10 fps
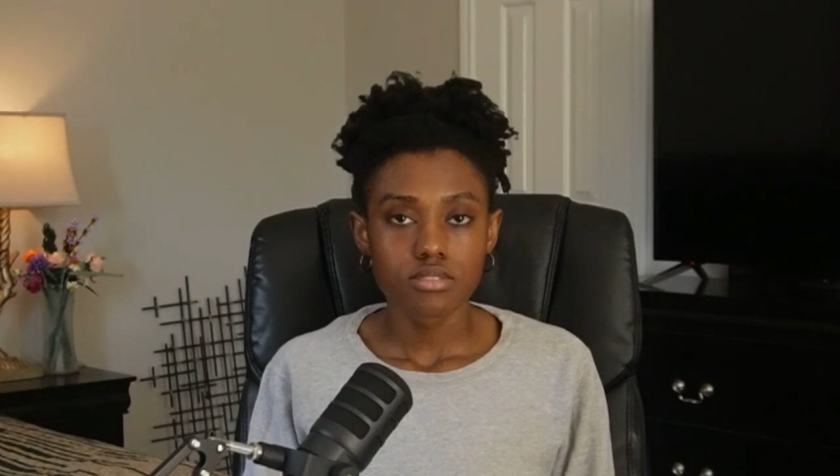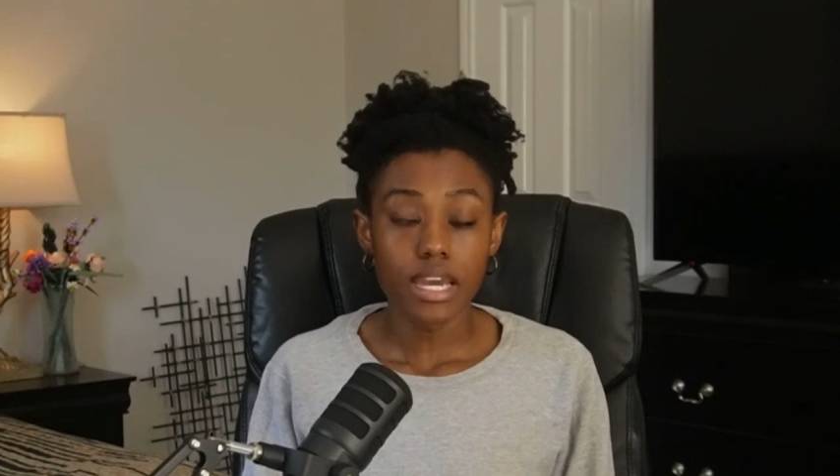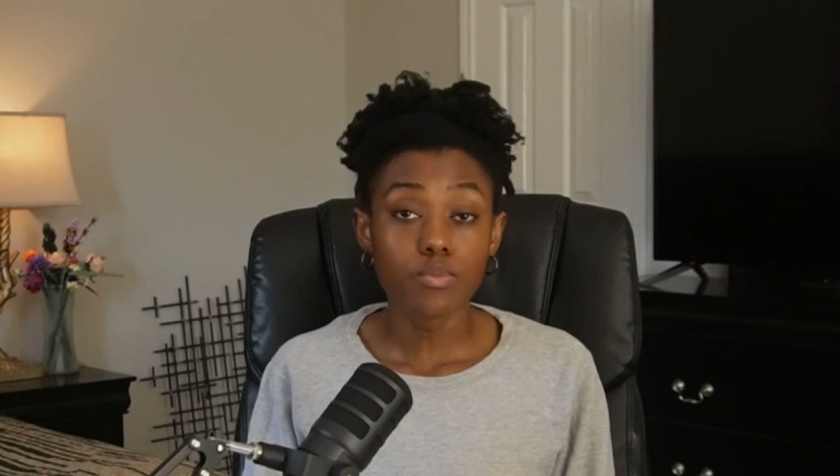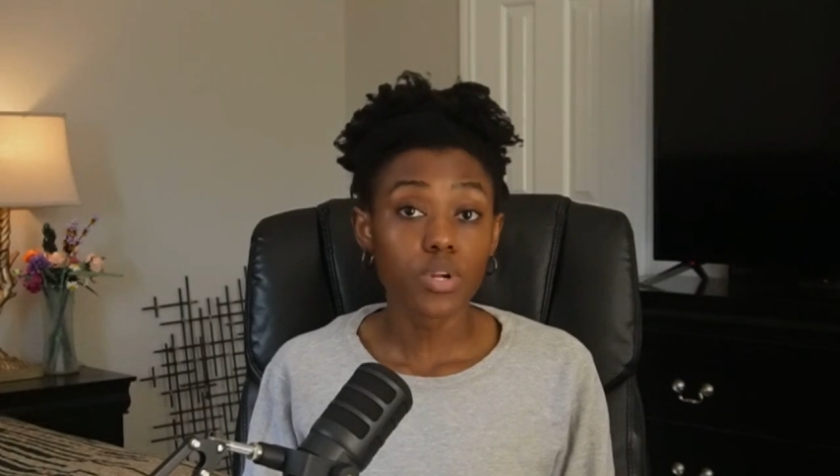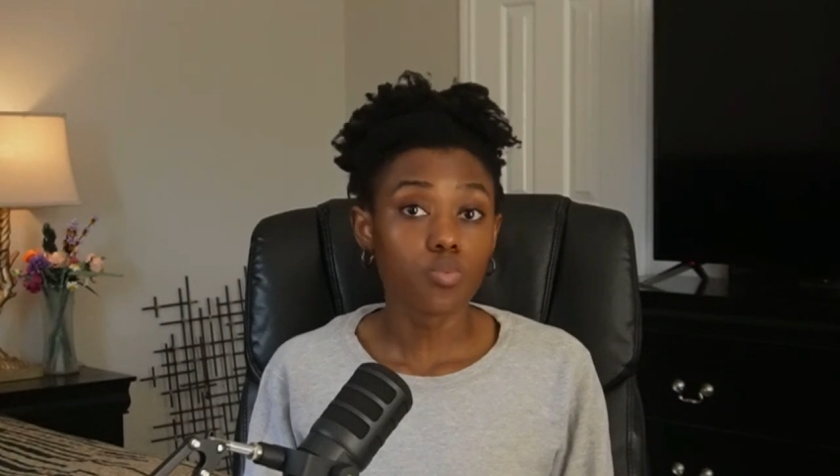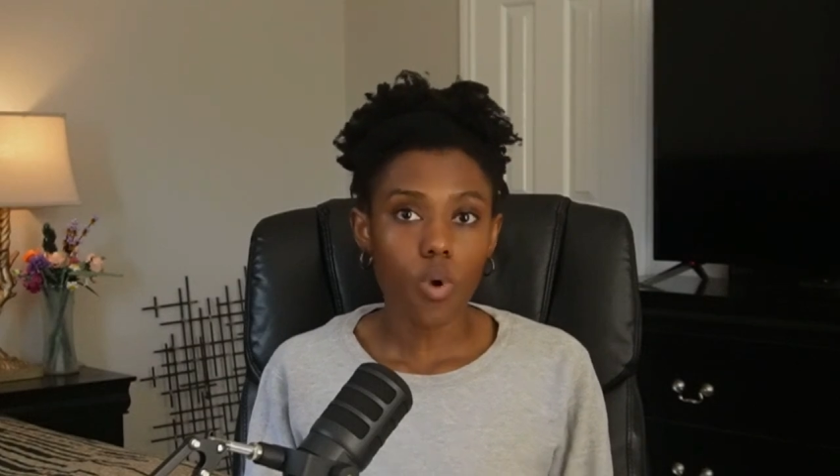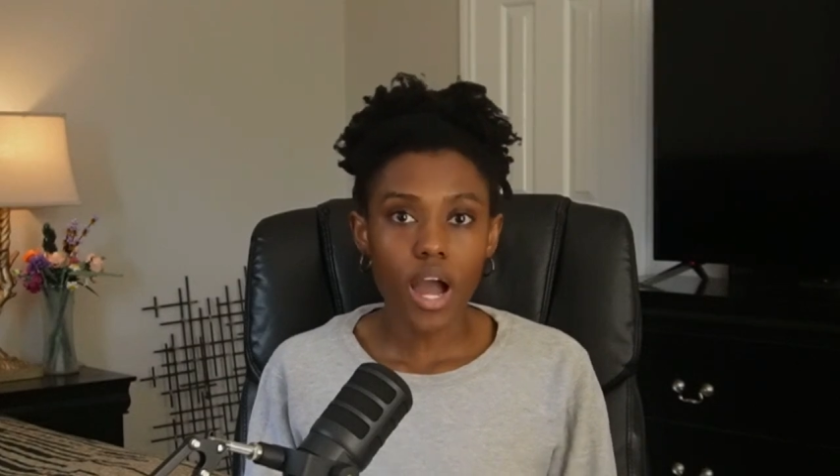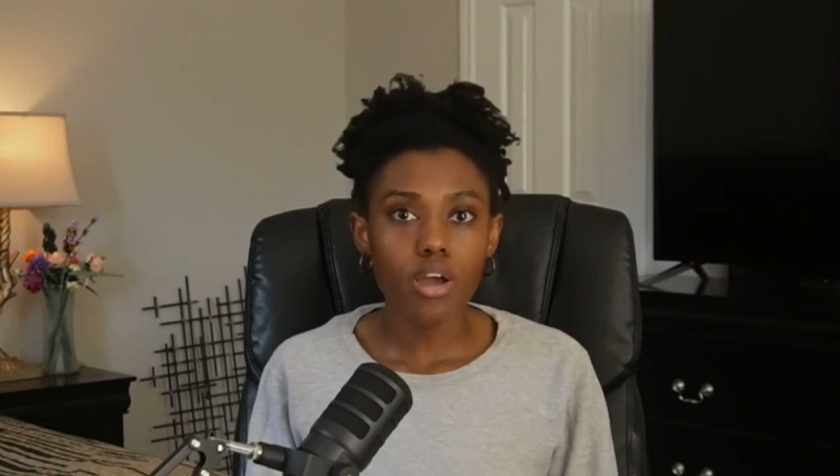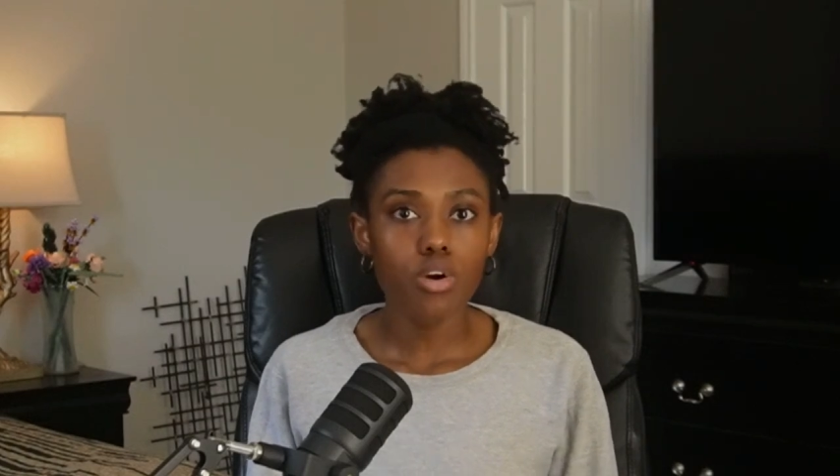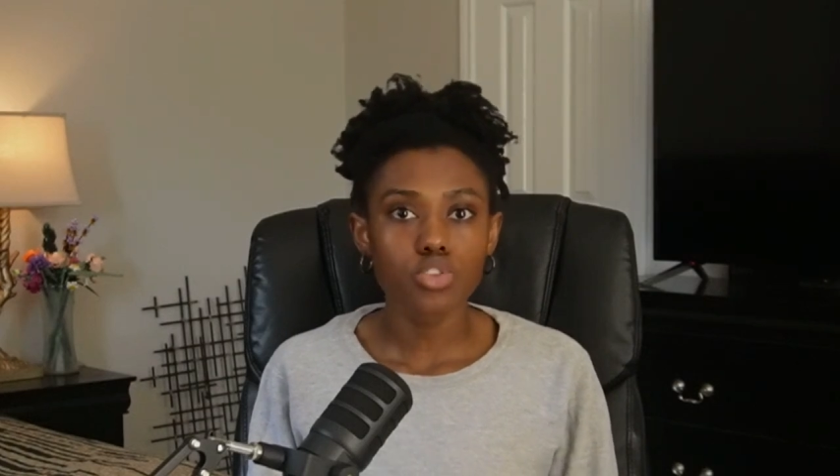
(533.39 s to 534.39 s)
And when
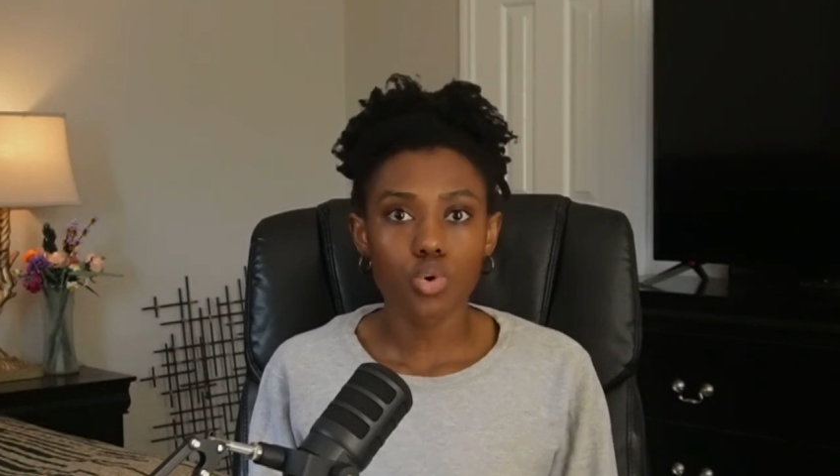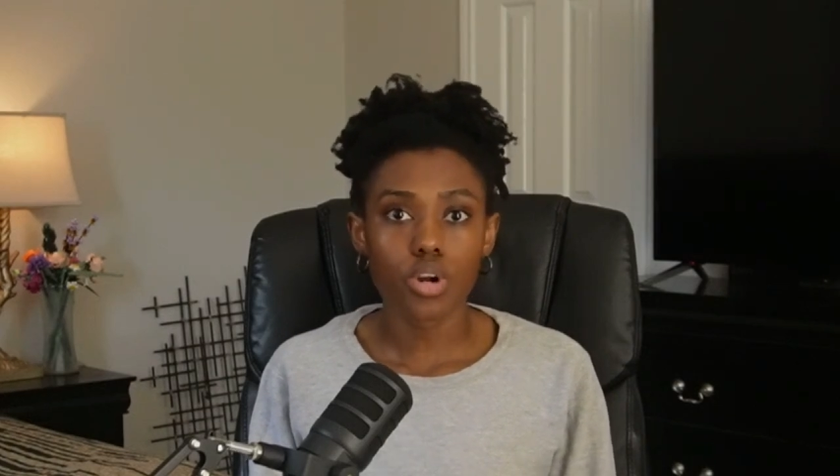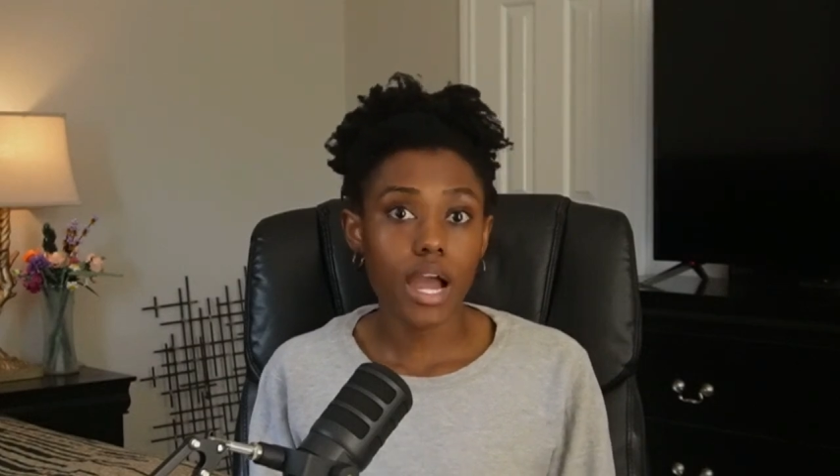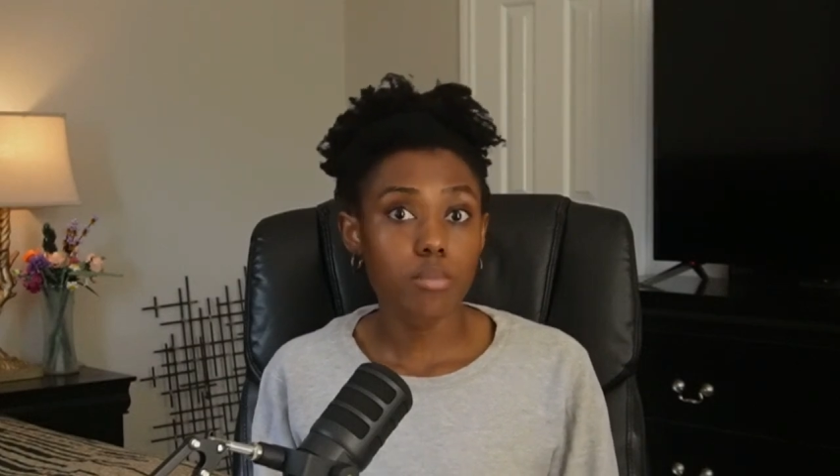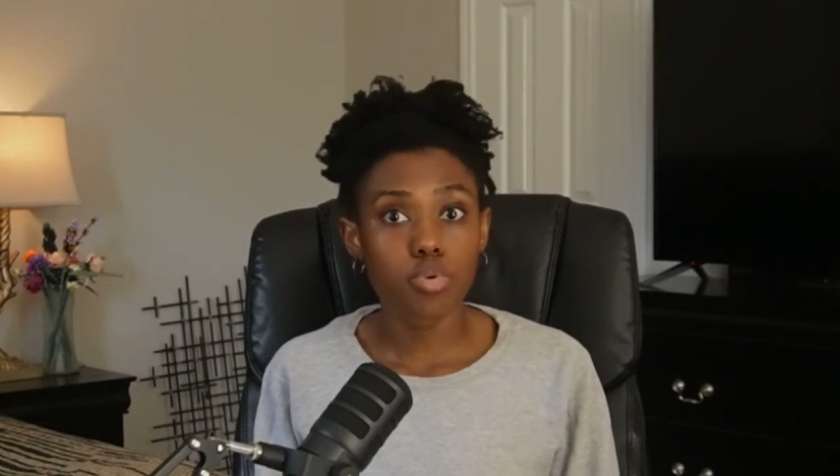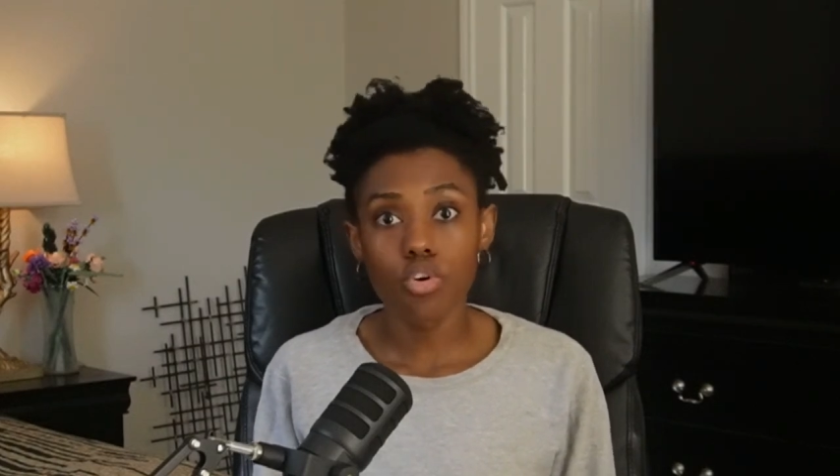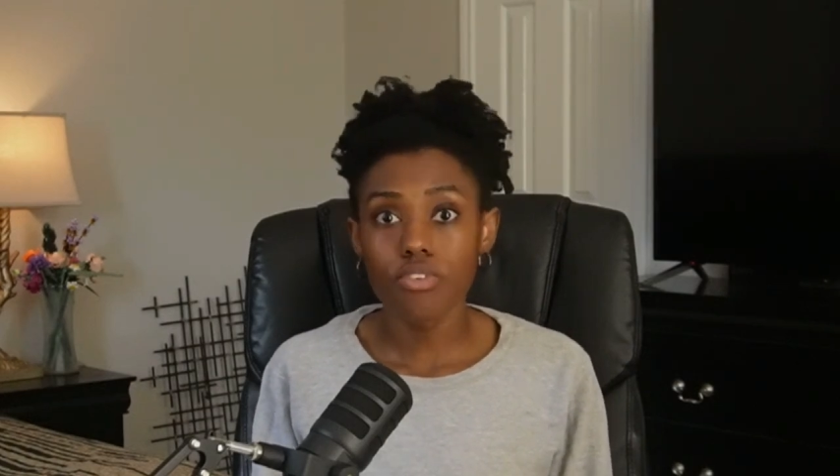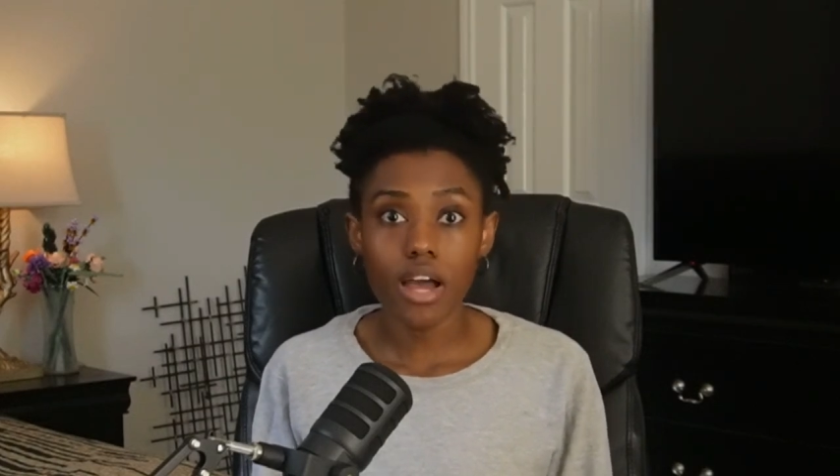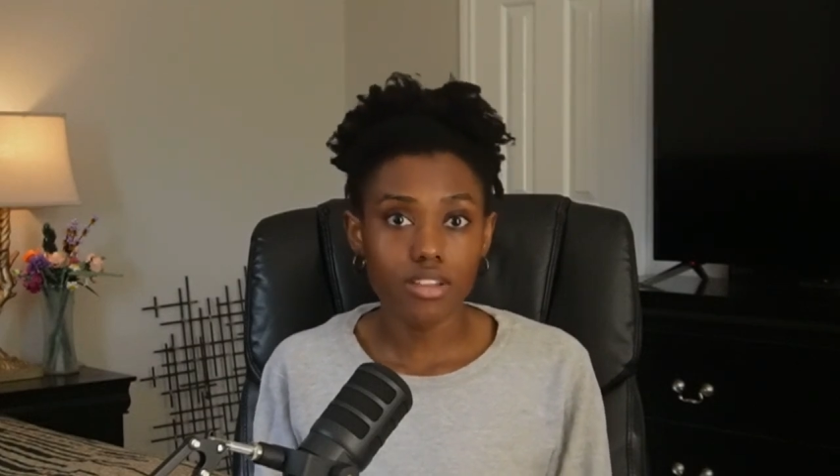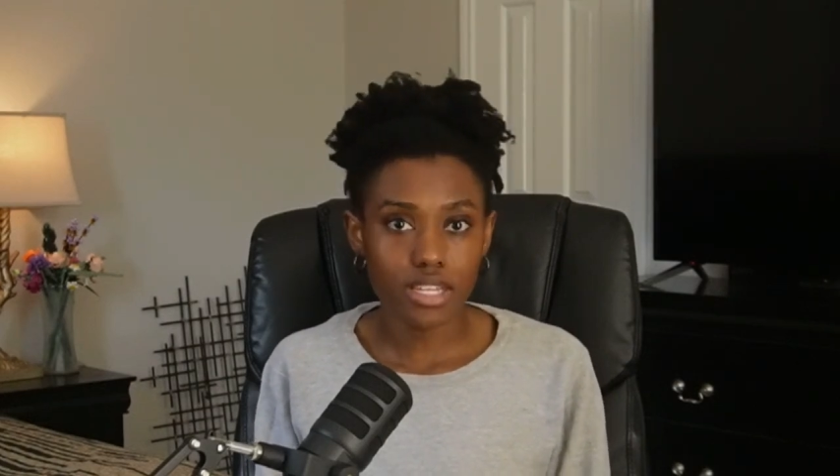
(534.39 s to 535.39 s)
wild or high-profile